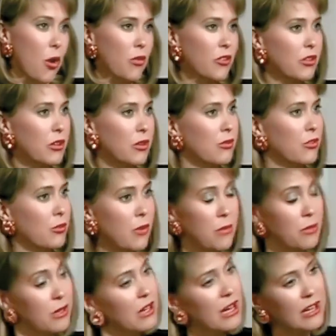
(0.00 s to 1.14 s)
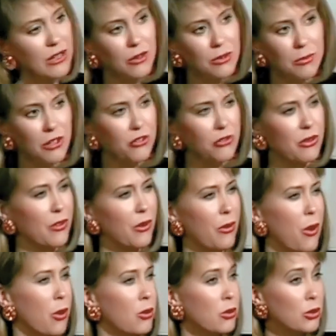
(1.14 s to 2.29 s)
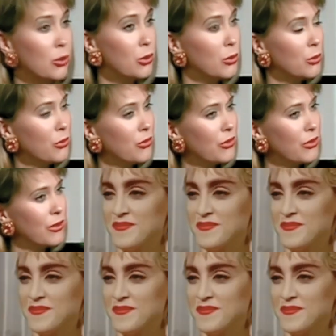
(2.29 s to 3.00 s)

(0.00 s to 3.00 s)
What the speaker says: but certainly your career, and I don't want you to give all the secrets away,